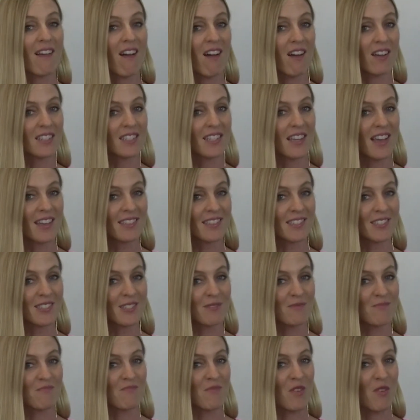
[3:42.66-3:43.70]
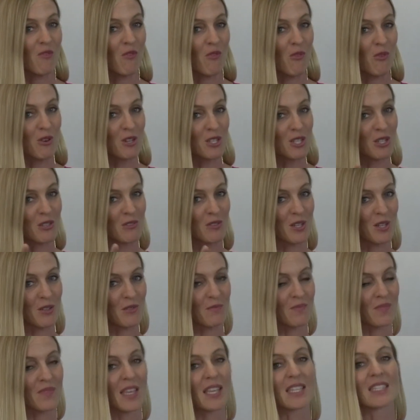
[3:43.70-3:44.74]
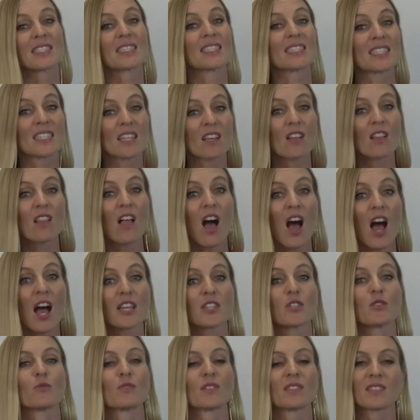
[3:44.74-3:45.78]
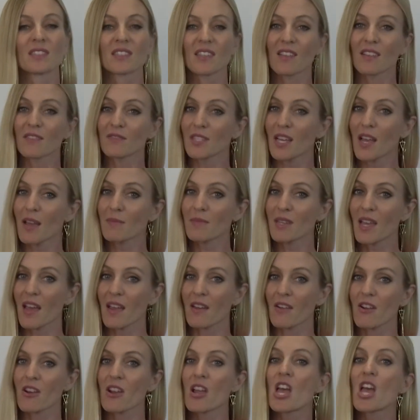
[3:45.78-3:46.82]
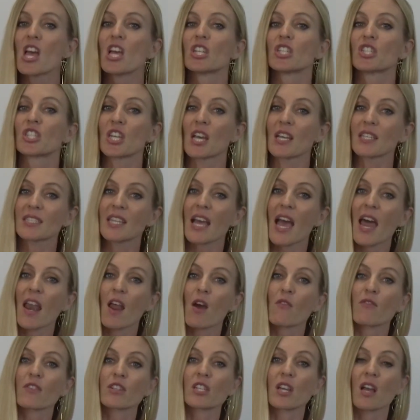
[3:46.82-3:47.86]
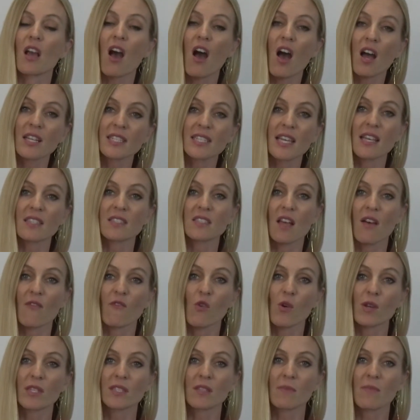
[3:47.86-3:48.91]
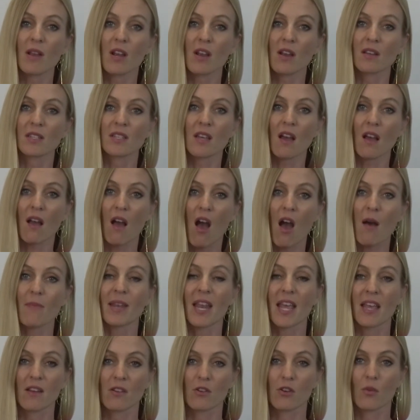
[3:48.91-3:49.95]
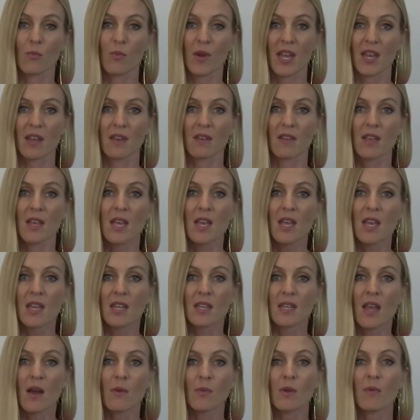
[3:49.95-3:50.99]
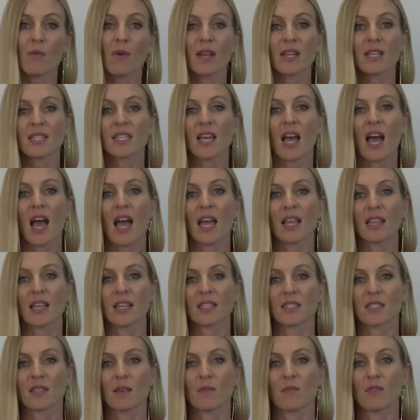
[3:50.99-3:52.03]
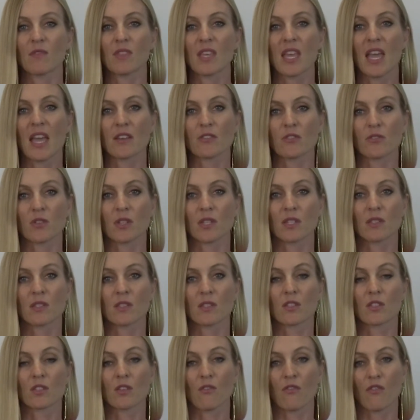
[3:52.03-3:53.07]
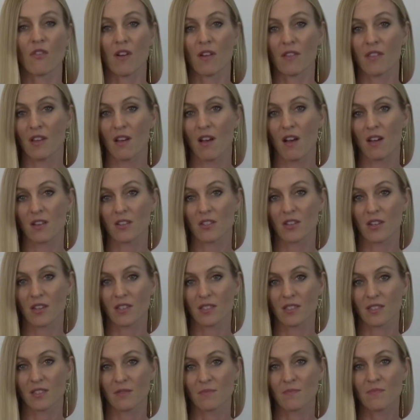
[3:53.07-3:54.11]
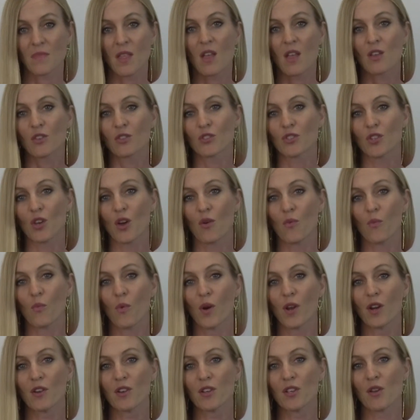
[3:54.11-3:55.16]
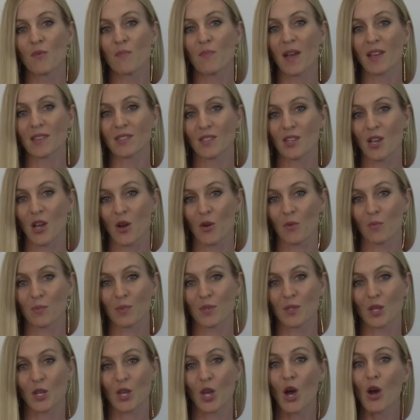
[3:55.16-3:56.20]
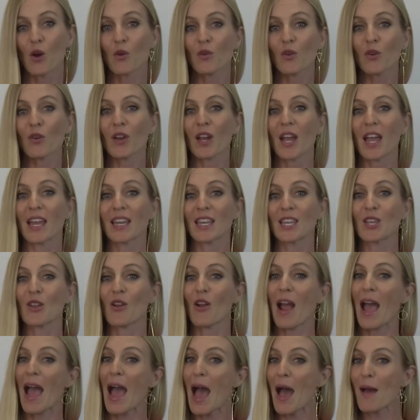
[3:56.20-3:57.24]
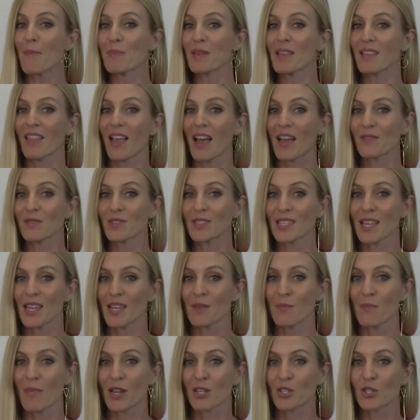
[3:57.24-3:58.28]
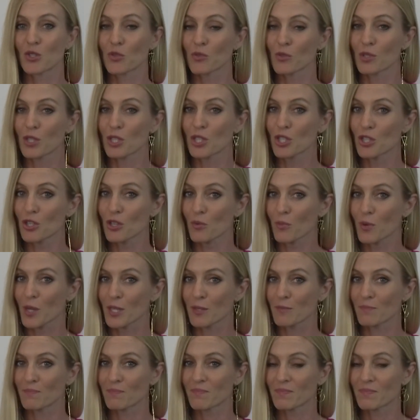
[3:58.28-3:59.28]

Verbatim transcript: contest? Of course you do. It's still on. You still have time to enter. Just head over to contest.voiceamerica.com and enter to win. Now, we wanted to highlight some of the entries so far in the contest. So, what are your best hopes? Co creating your happy life, sent in by Julie Sherwood.